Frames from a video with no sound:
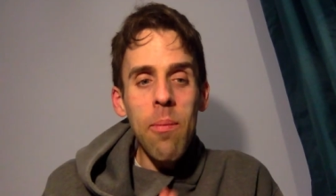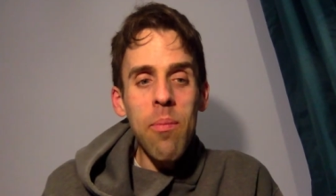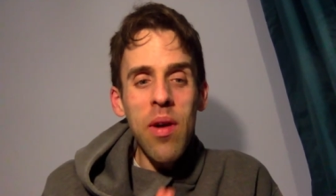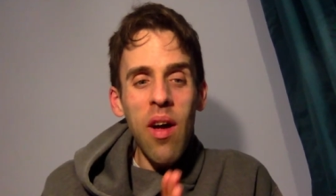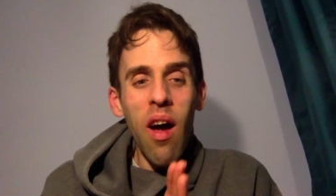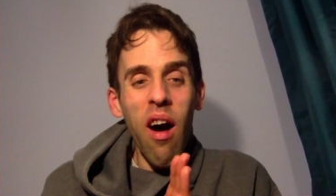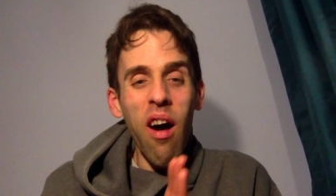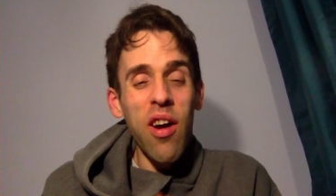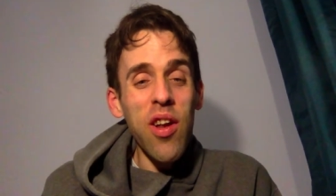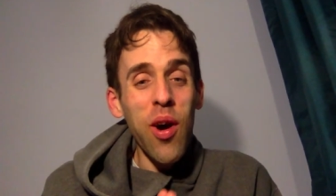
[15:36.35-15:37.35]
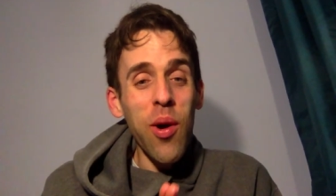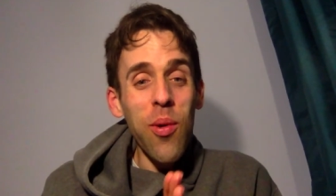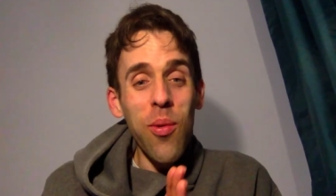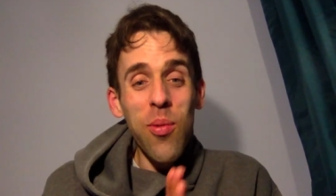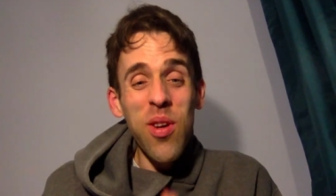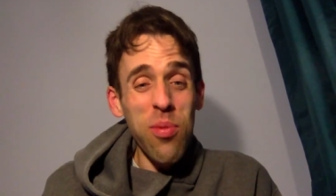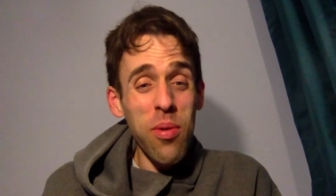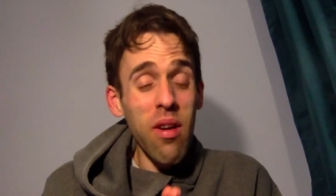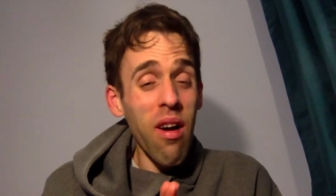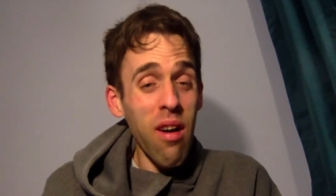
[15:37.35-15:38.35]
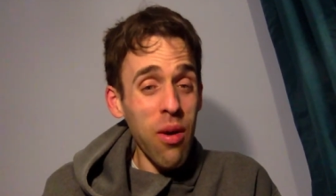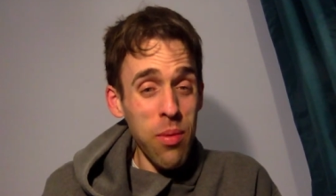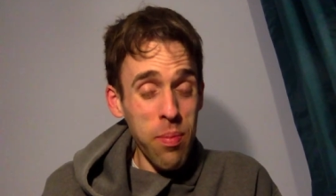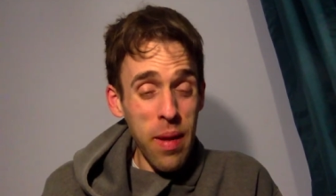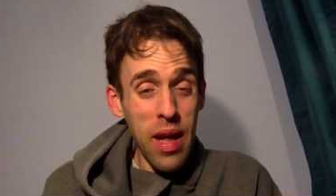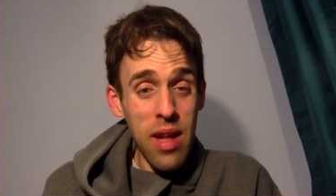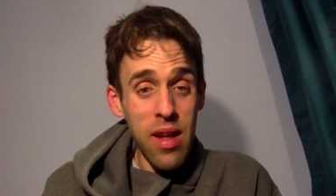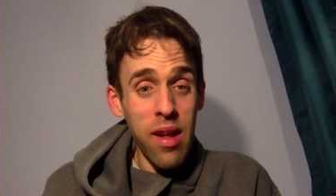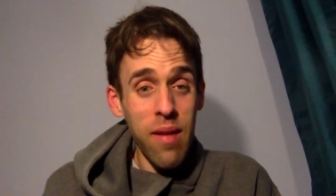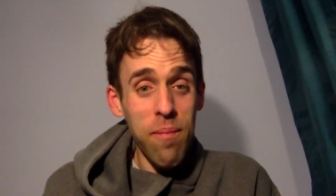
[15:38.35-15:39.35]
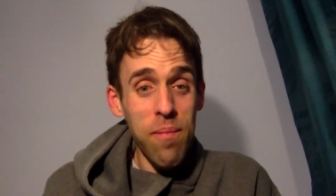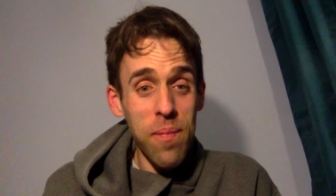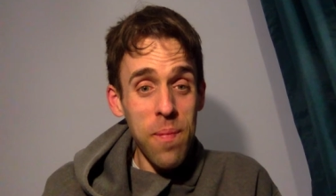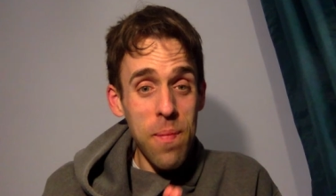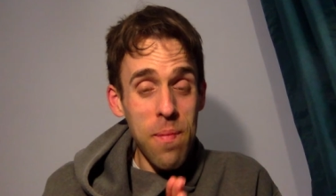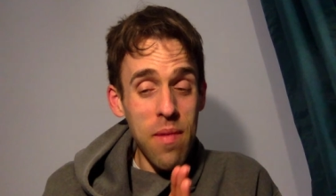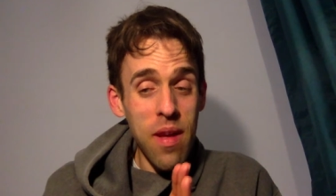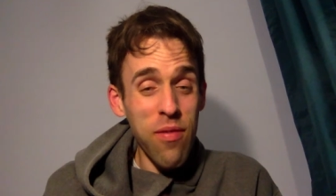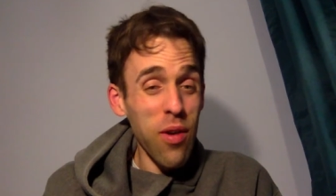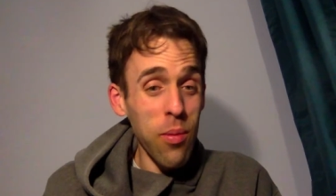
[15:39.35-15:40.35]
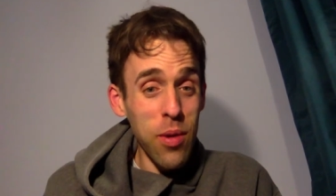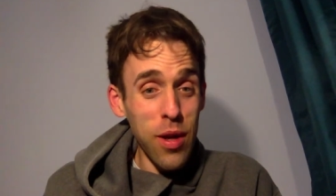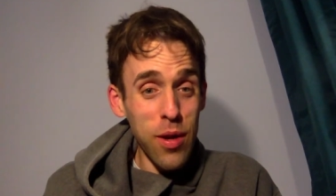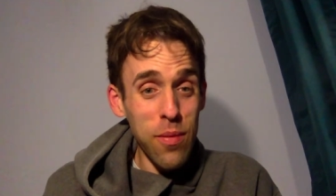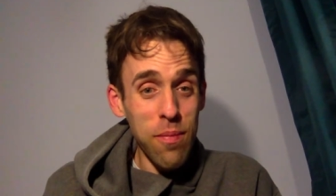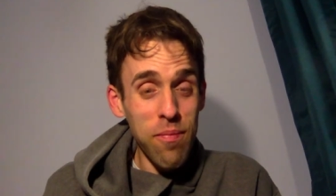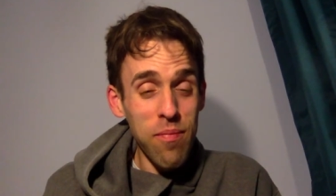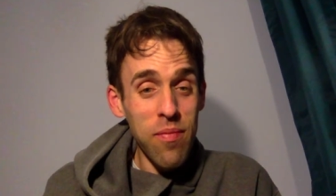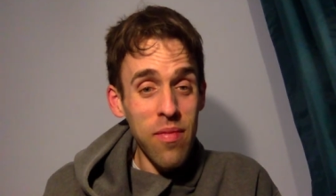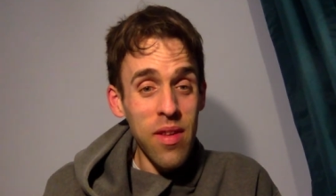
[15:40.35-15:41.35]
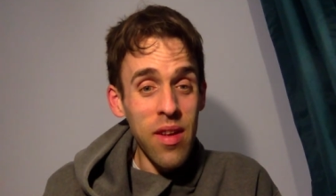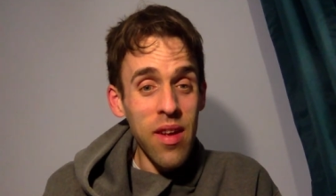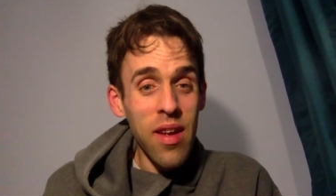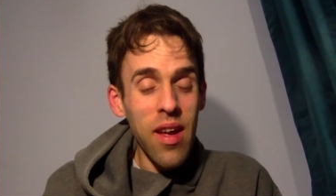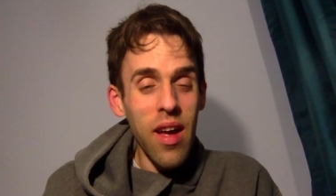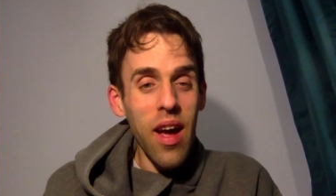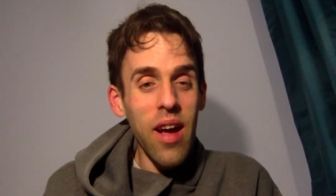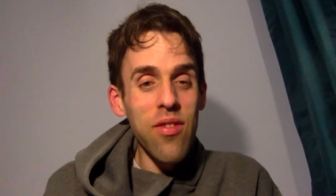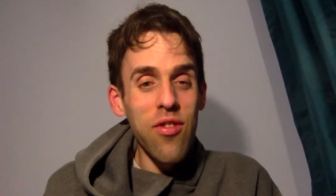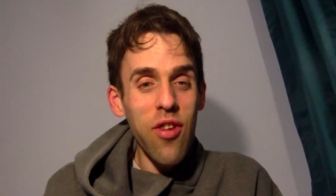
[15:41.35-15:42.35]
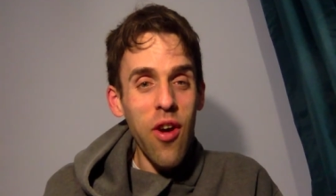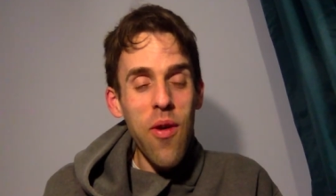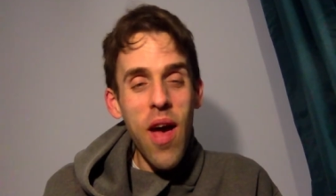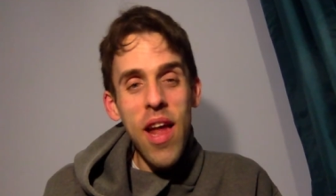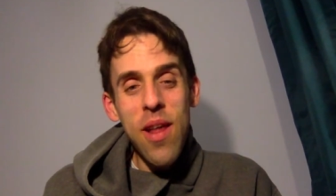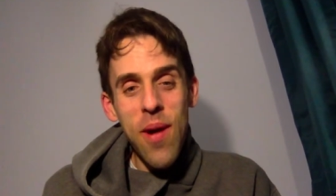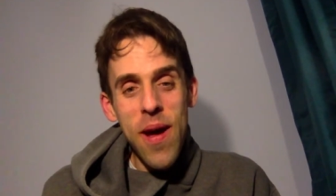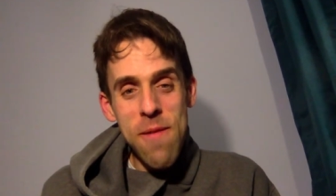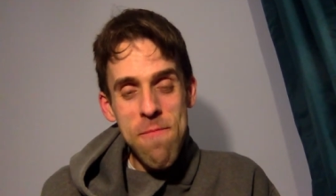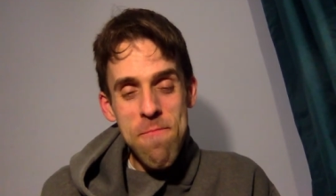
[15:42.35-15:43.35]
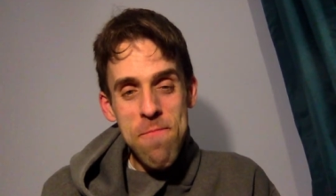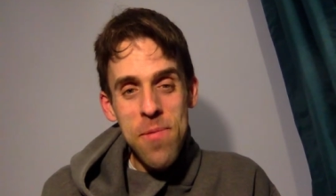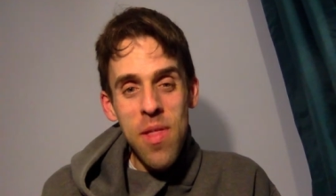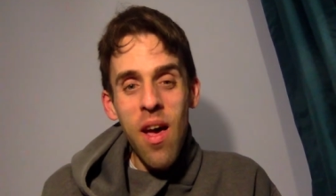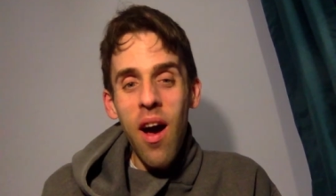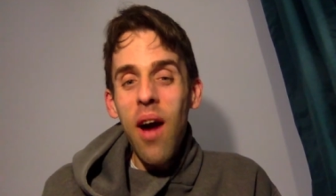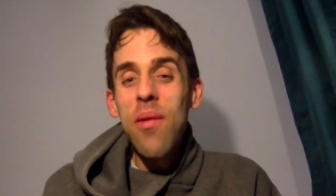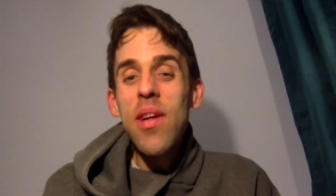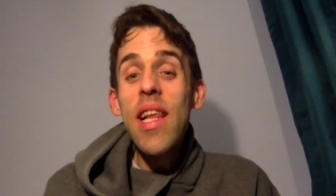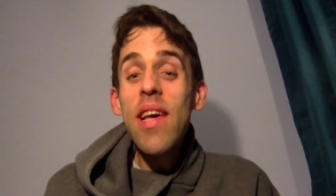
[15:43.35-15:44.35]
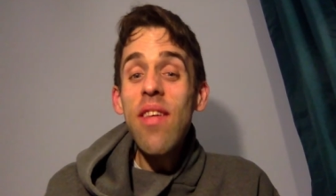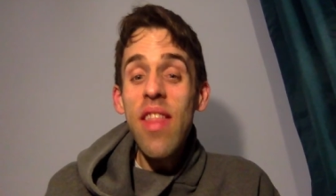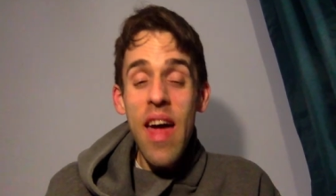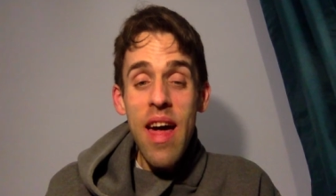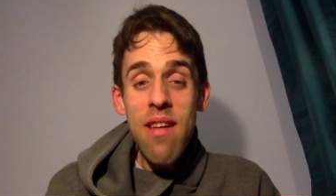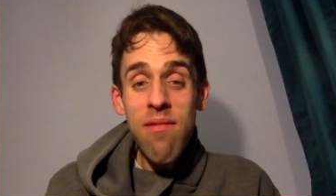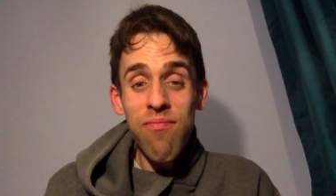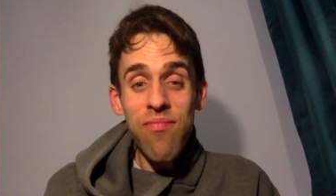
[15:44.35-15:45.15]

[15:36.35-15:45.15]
but I know which one I would pick if I were you. And so anyway, I'm gonna leave it there